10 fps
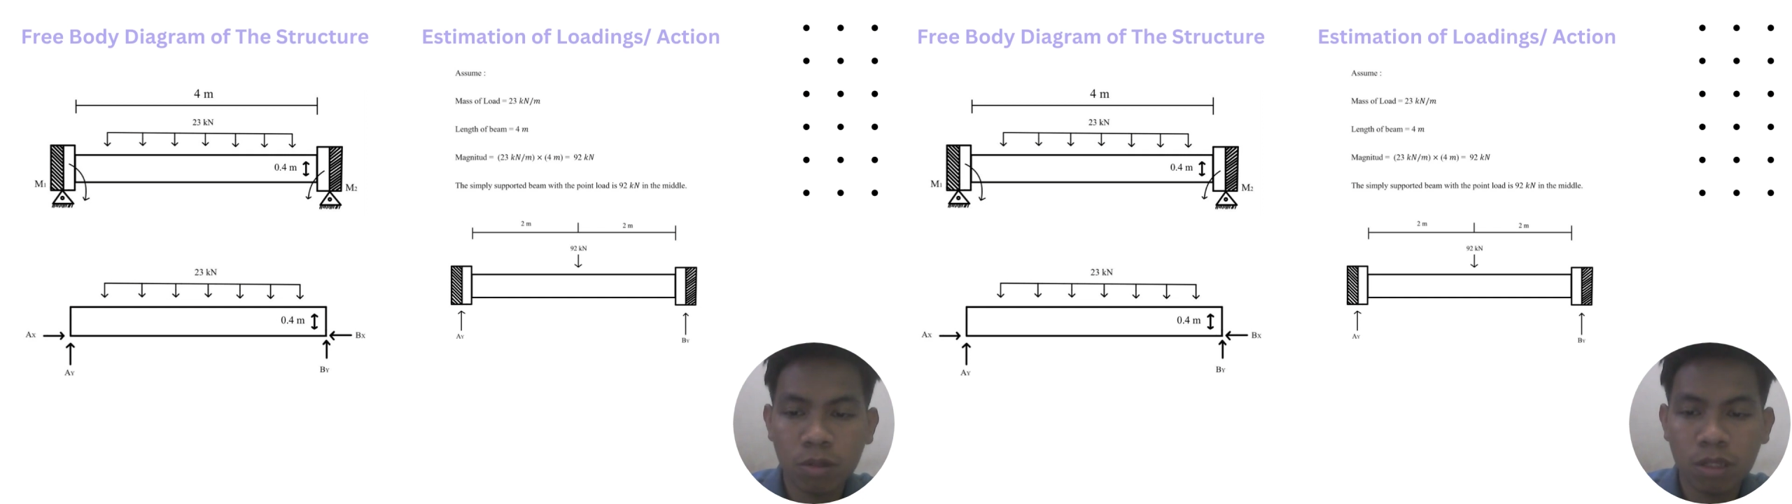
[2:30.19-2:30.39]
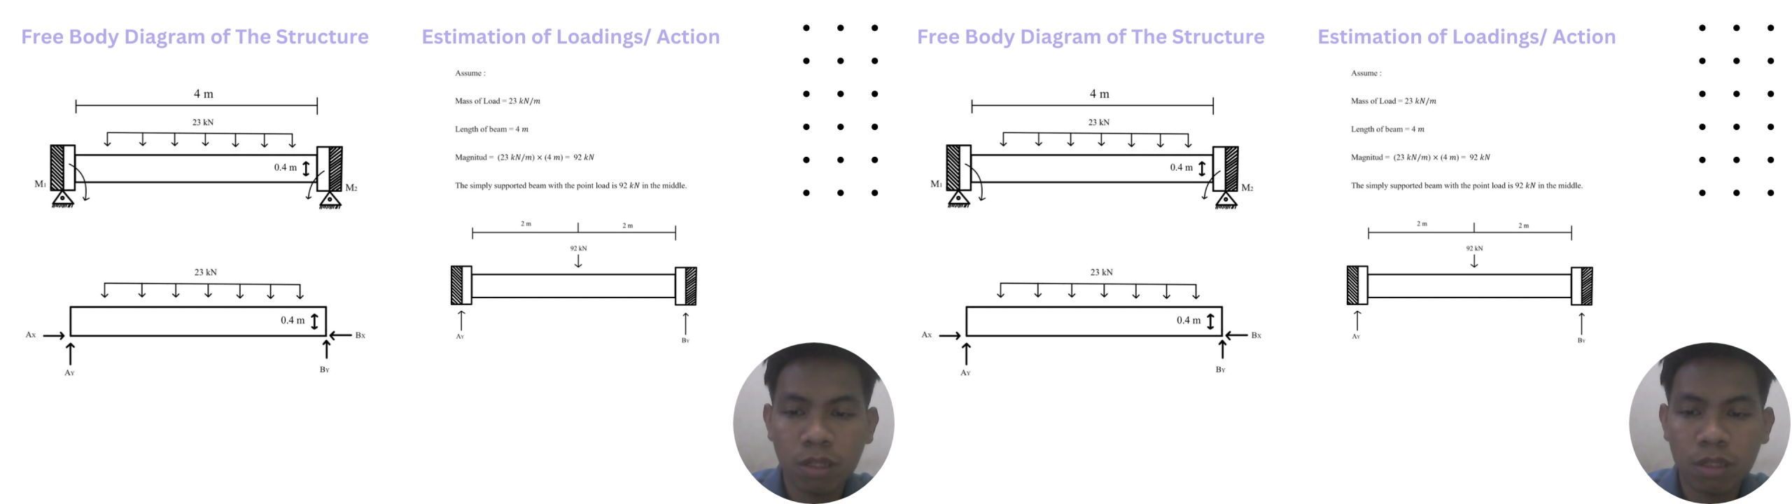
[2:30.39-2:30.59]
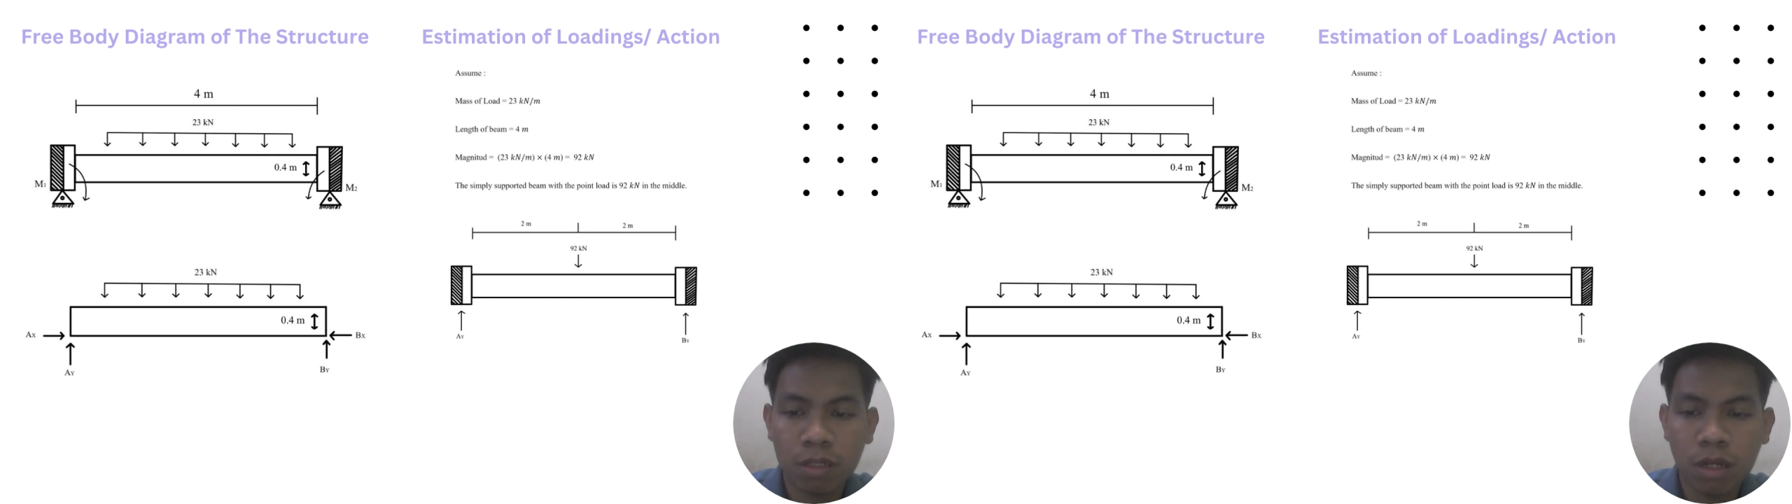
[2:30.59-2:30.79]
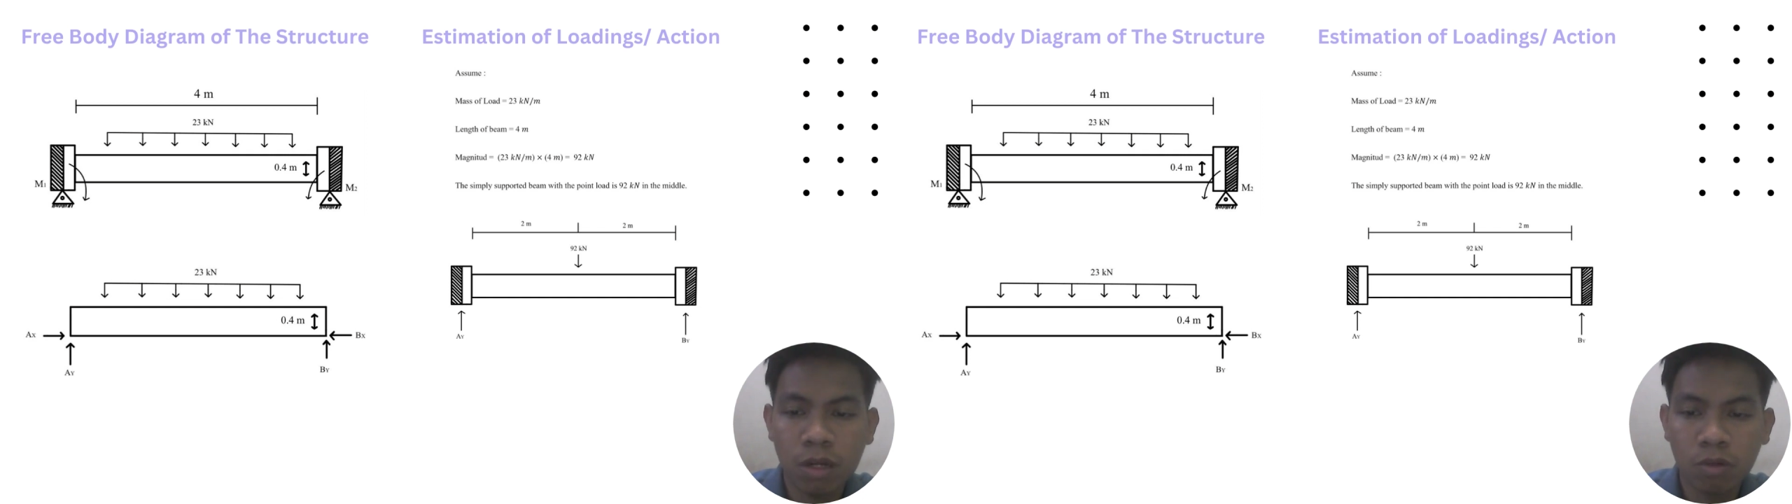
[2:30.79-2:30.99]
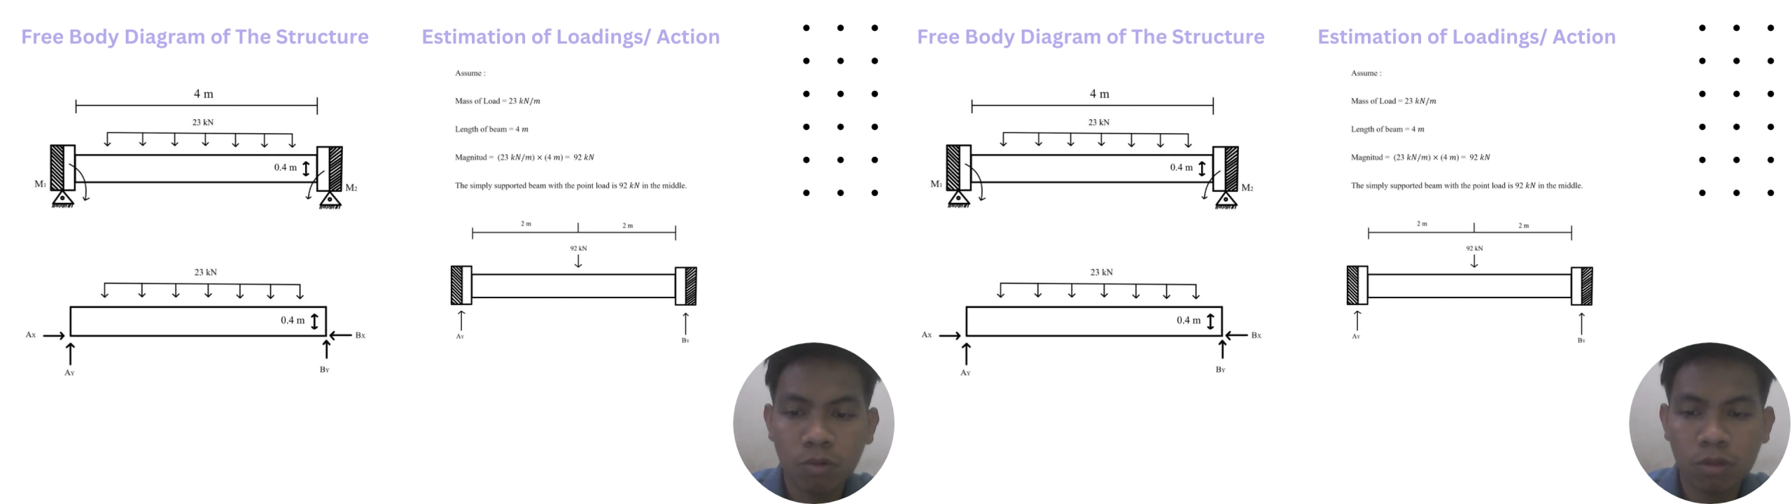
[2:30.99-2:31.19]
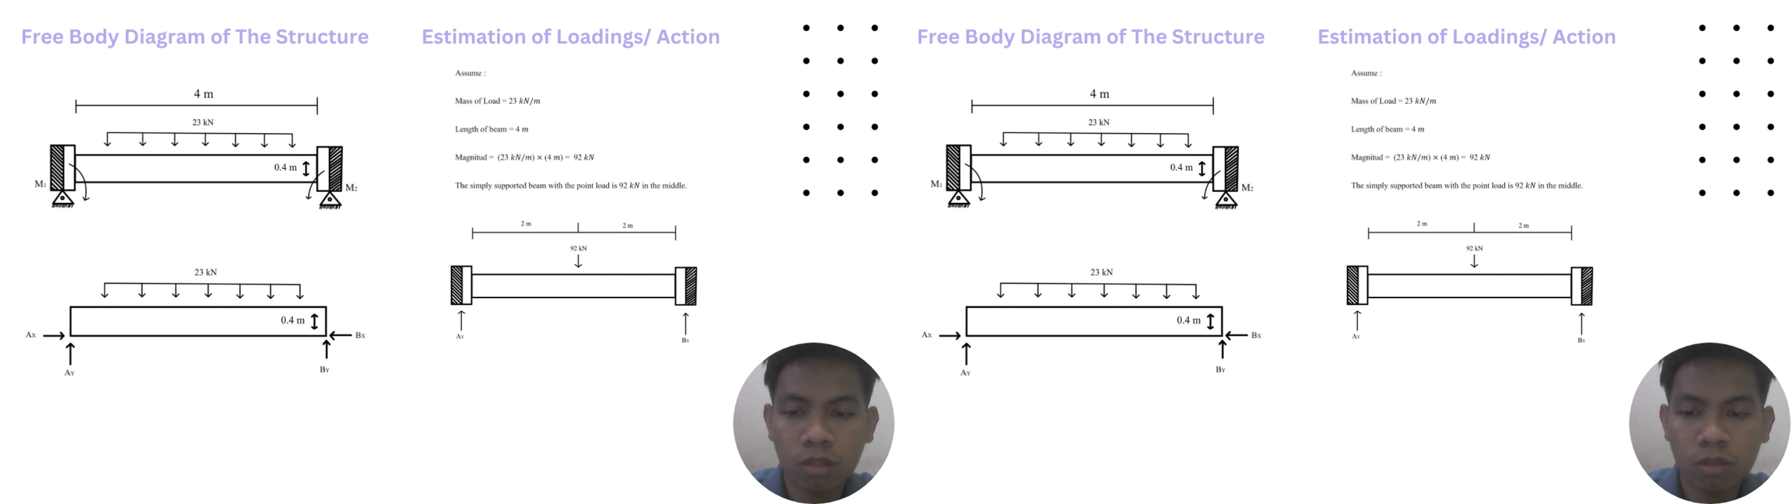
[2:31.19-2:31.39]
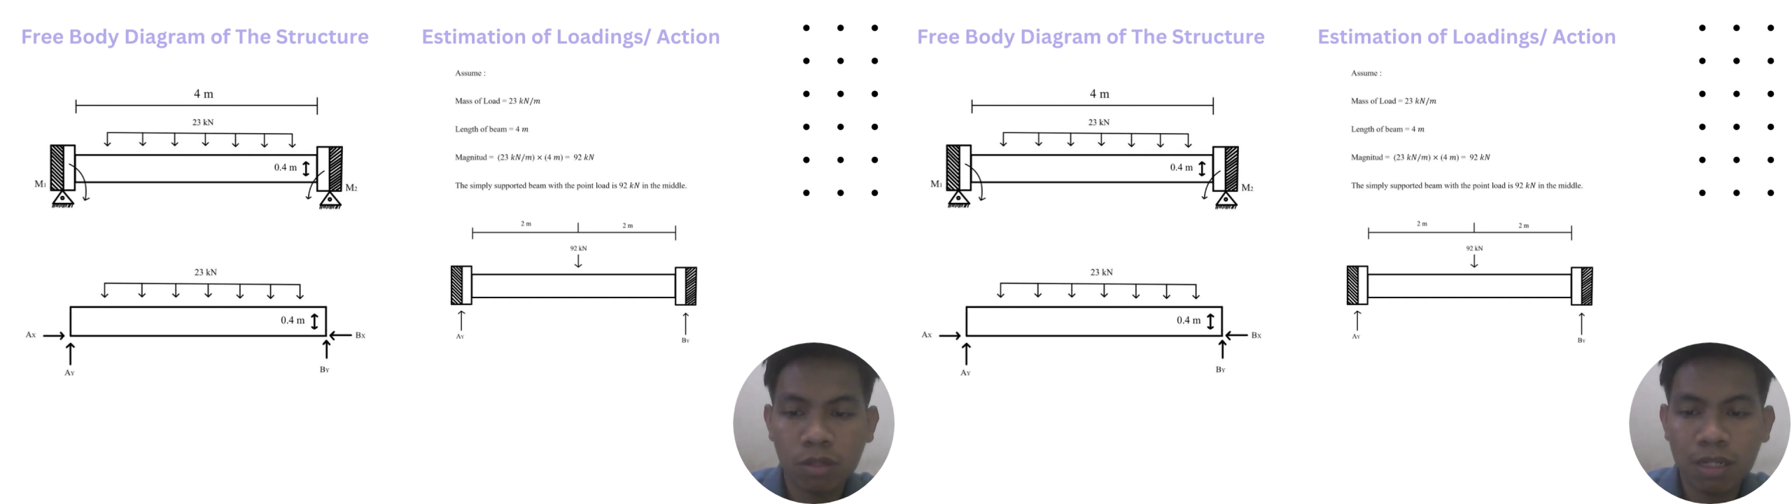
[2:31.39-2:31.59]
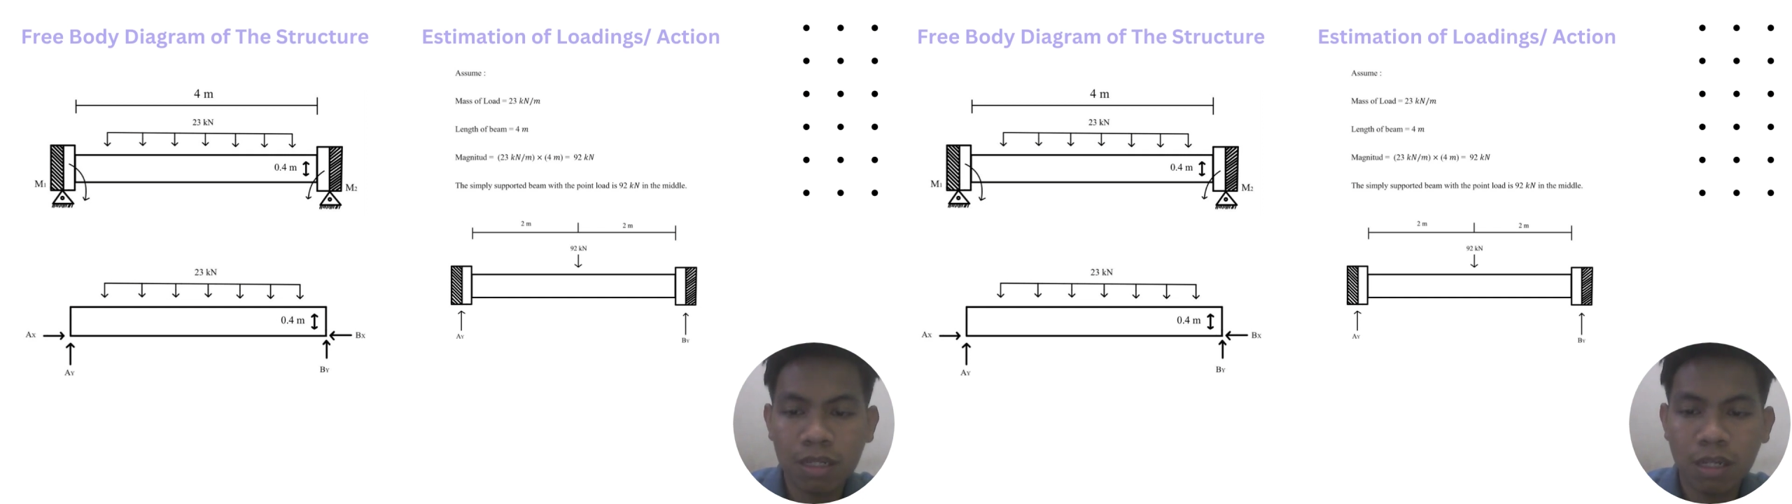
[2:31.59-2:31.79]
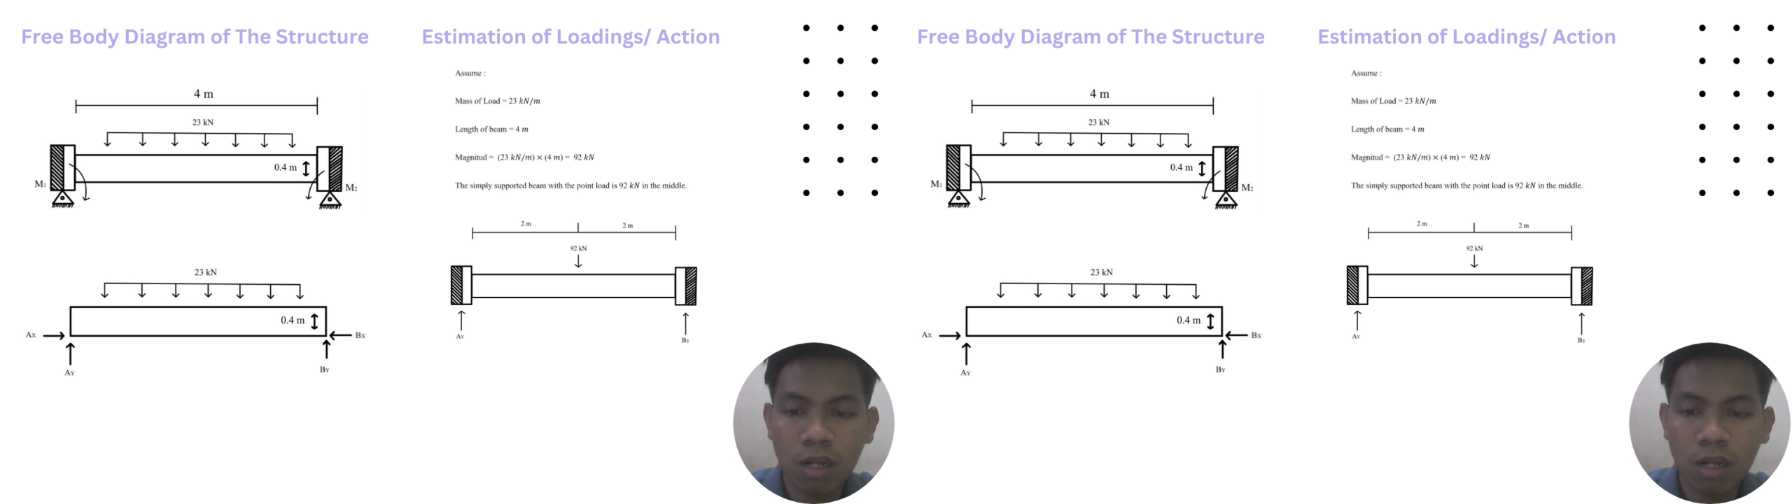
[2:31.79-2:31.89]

23